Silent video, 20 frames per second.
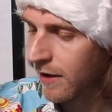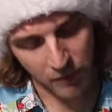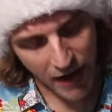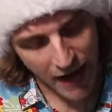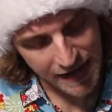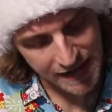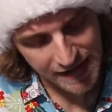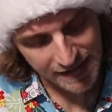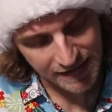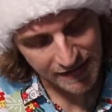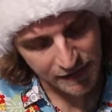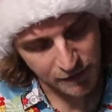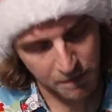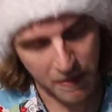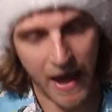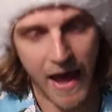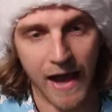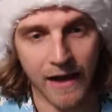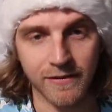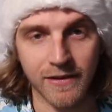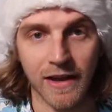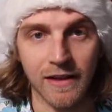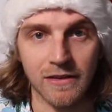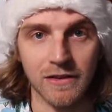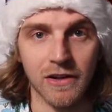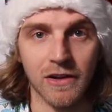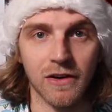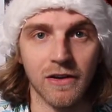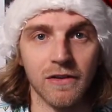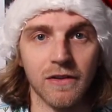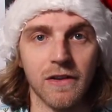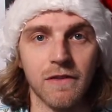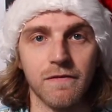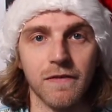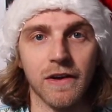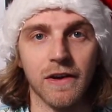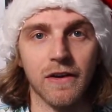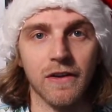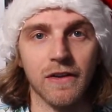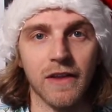When I get these packs, I literally
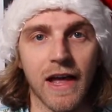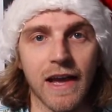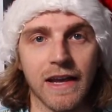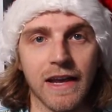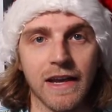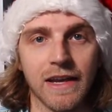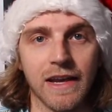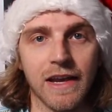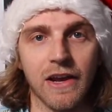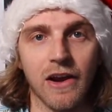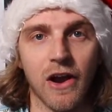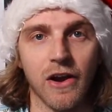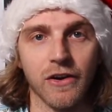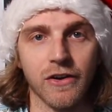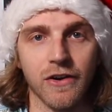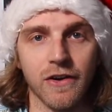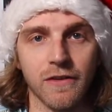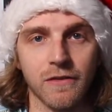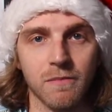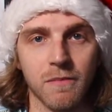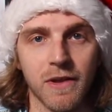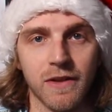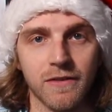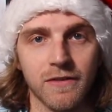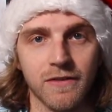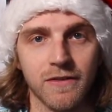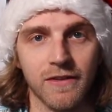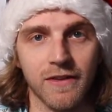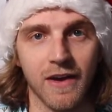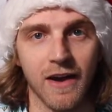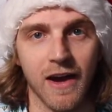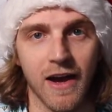feel like a kid on Christmas.